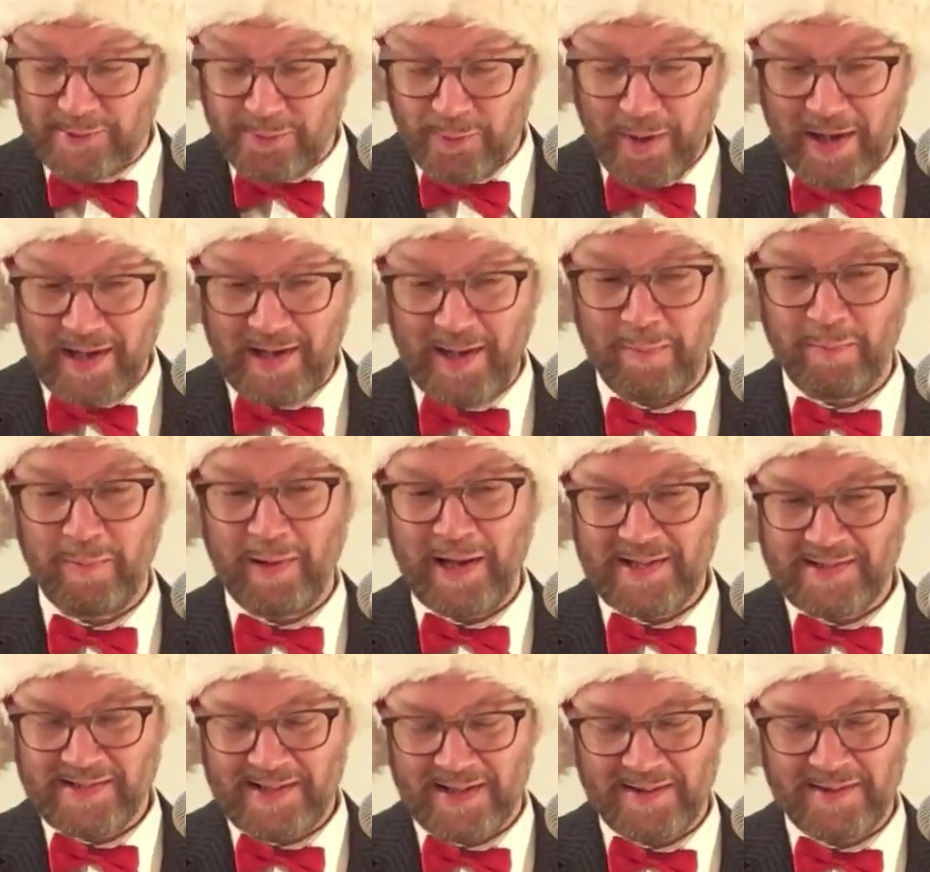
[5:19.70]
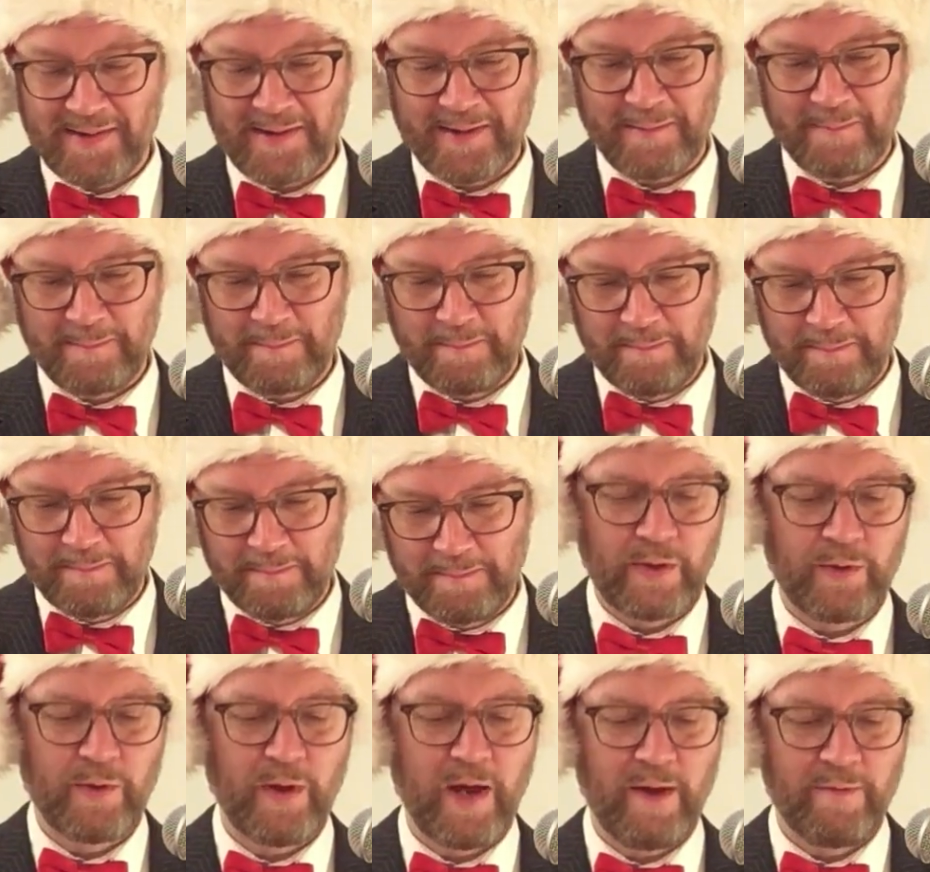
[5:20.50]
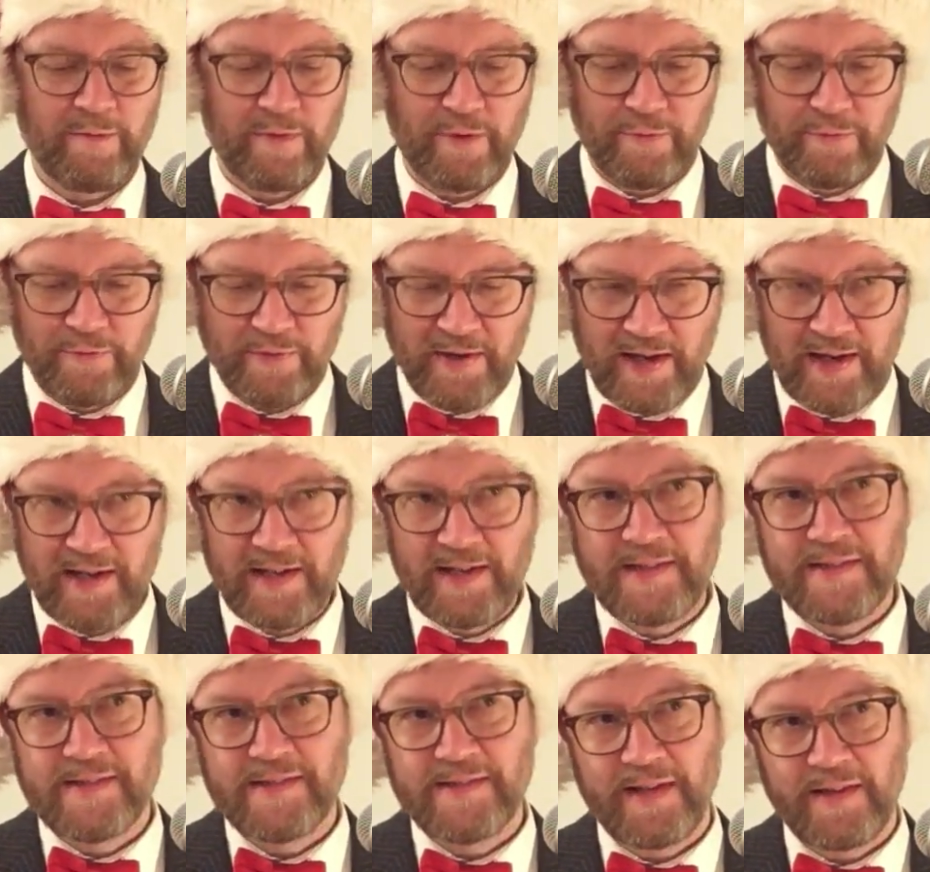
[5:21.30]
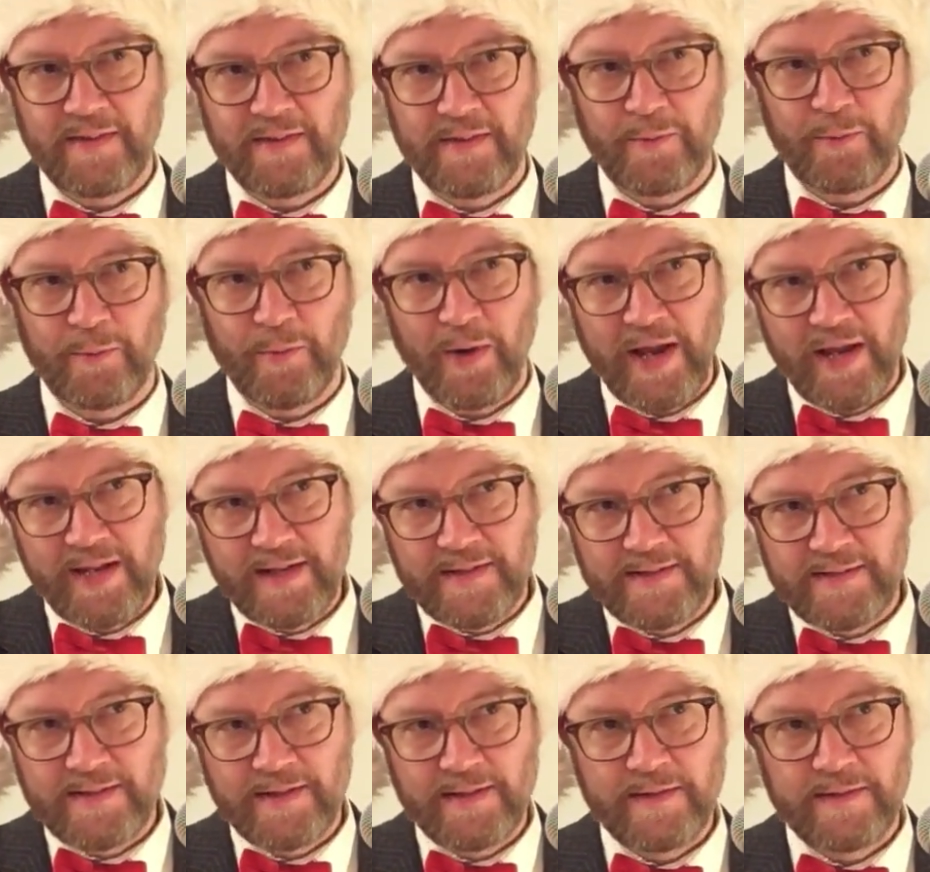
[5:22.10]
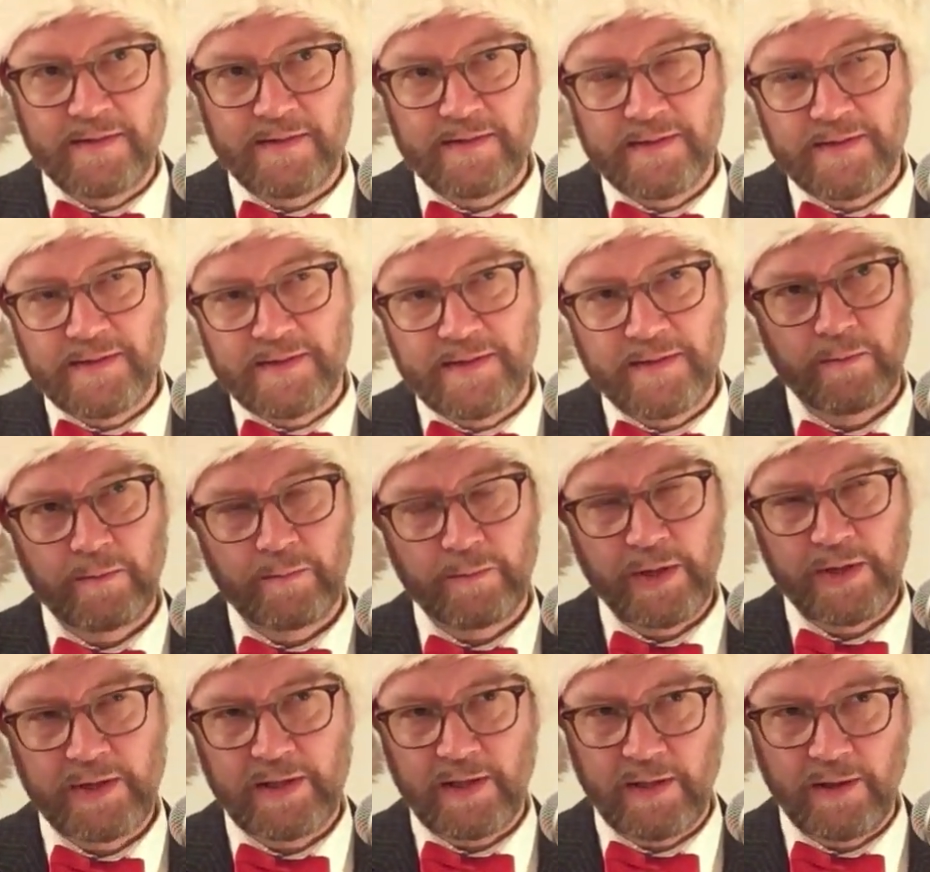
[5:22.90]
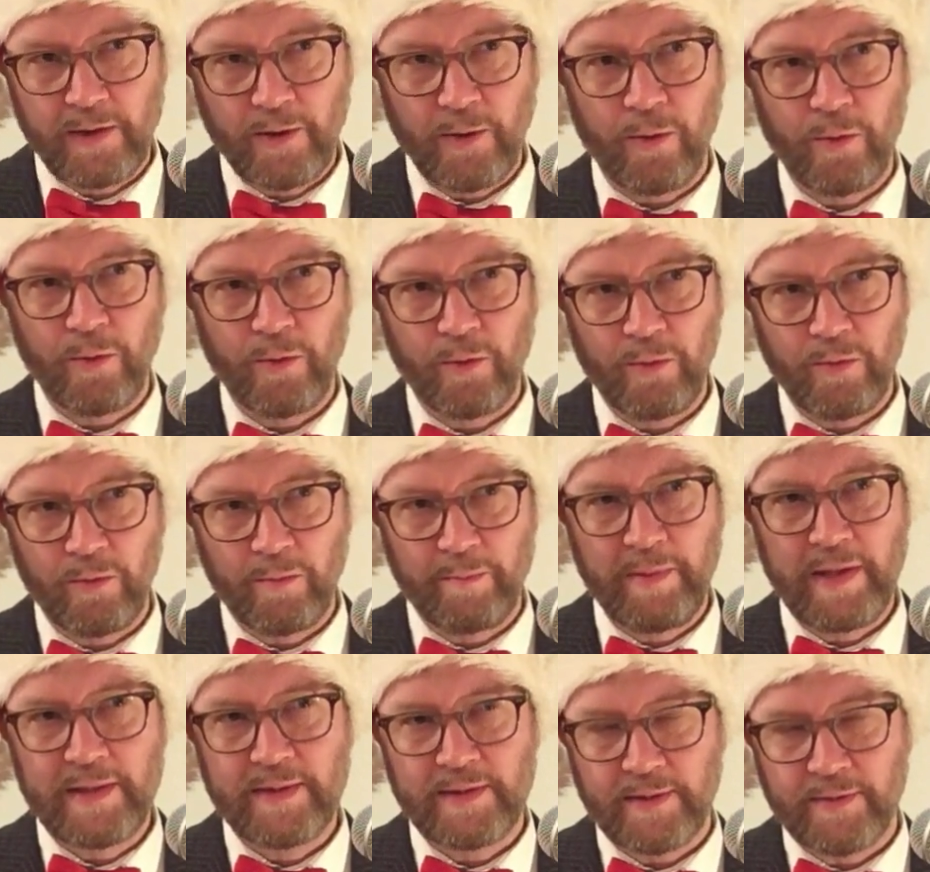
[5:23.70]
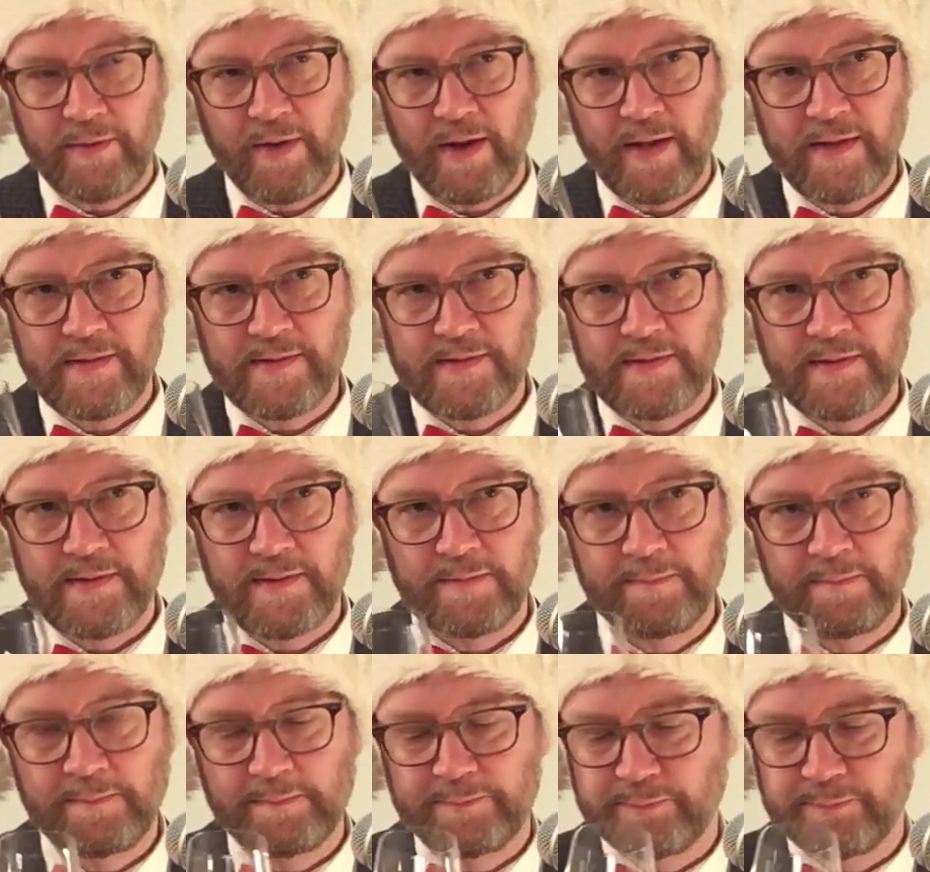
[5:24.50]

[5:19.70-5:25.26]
really pleasant. You have the figs and the raisins, pretty low bitterness.